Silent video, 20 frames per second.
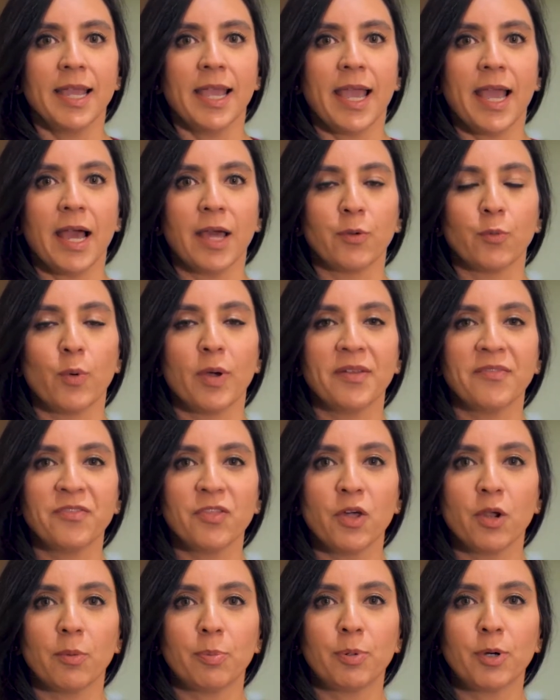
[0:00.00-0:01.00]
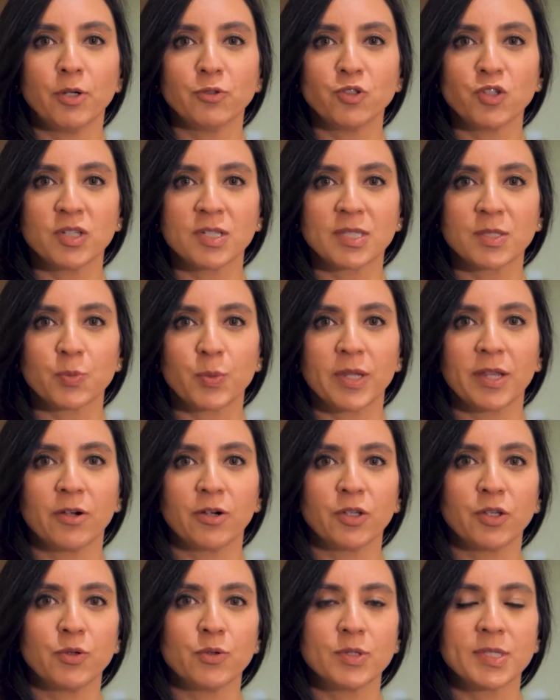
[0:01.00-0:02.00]
And one of the approaches we
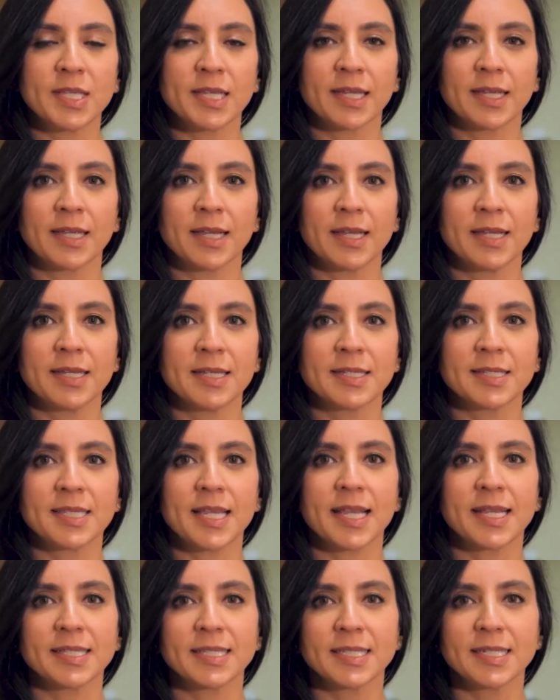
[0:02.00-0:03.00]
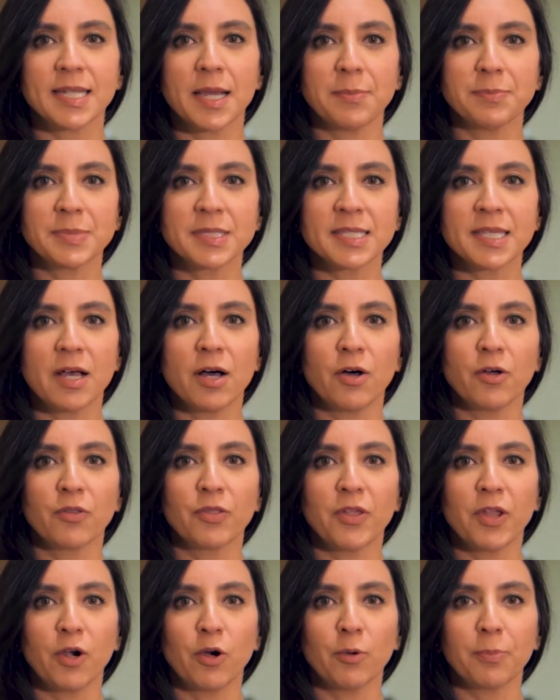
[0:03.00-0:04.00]
are using is a stem cell
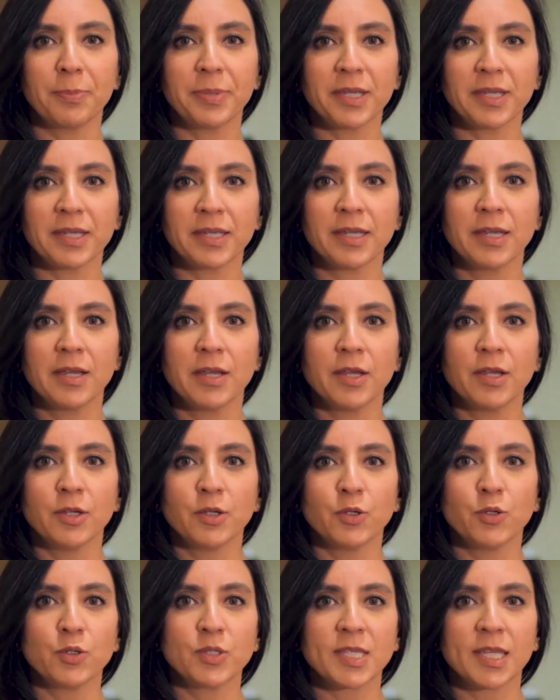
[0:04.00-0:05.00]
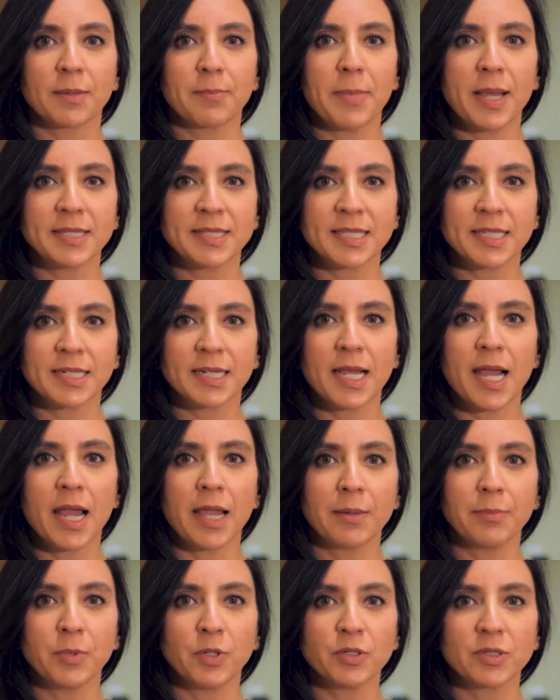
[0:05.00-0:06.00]
therapy using
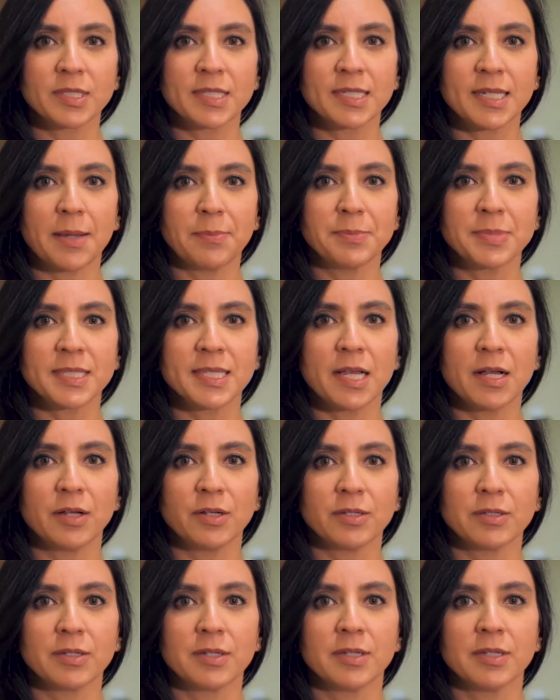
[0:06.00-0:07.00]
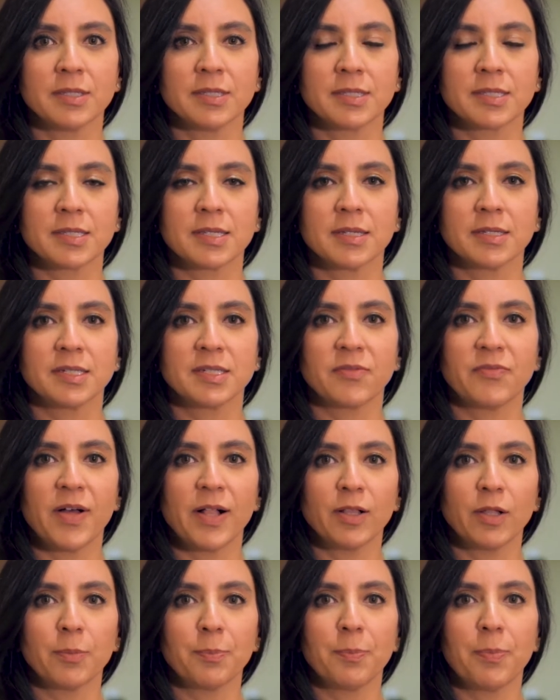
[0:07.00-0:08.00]
mesenchymal stem cells
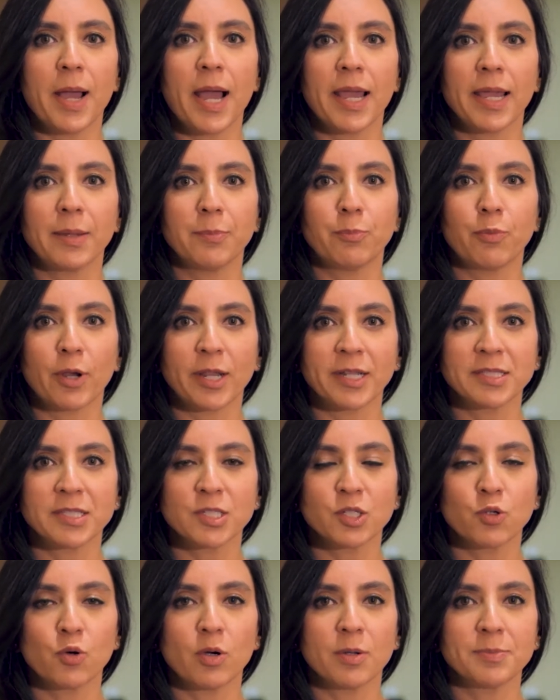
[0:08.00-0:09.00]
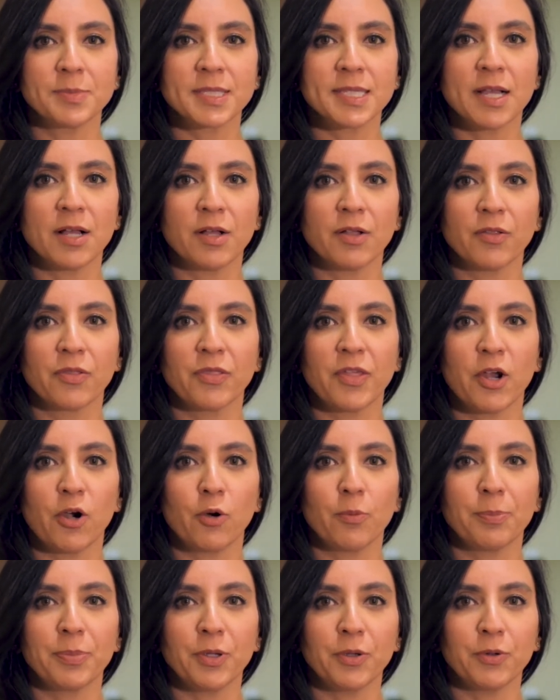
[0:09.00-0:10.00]
developed by Brainstorm Cell
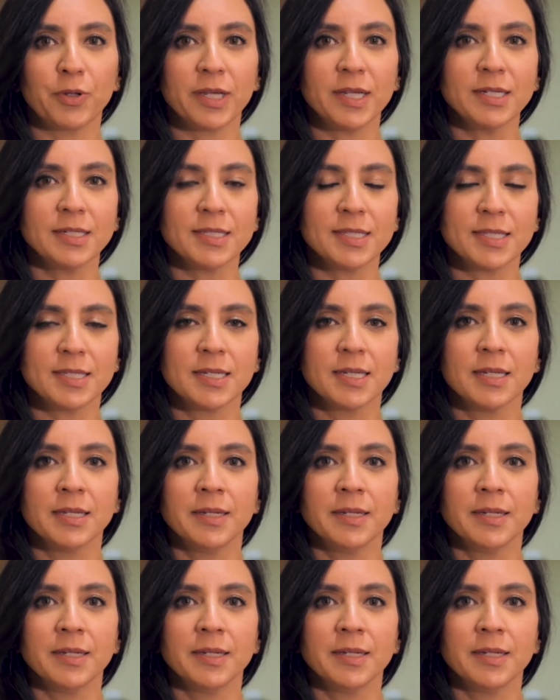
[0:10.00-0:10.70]
Therapeutics.